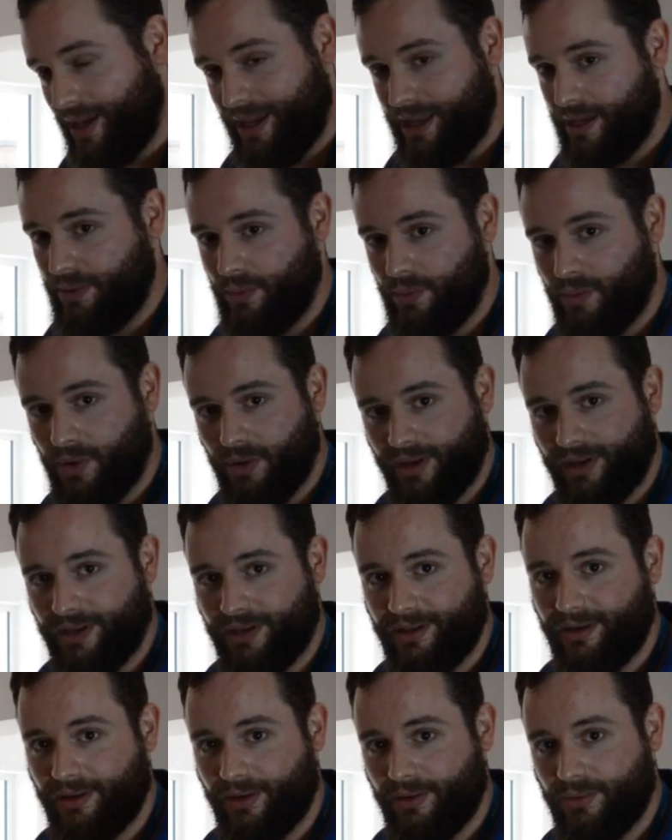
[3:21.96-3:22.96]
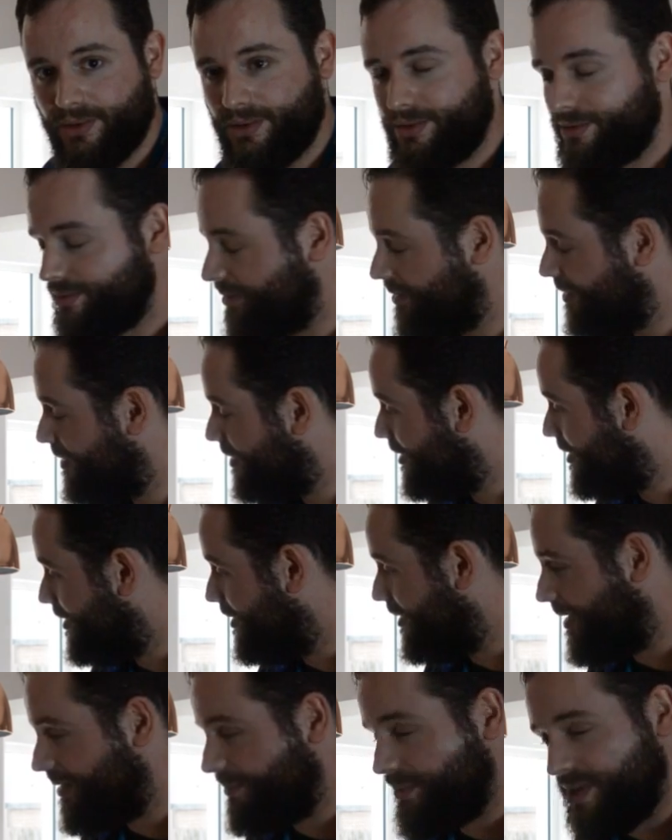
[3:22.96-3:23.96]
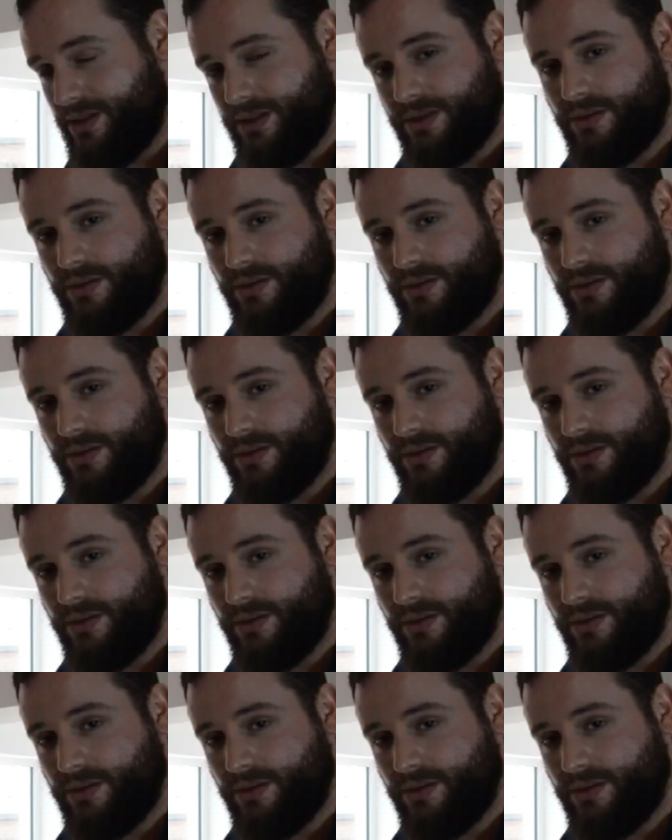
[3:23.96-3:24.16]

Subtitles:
by anyone walking into your house, then it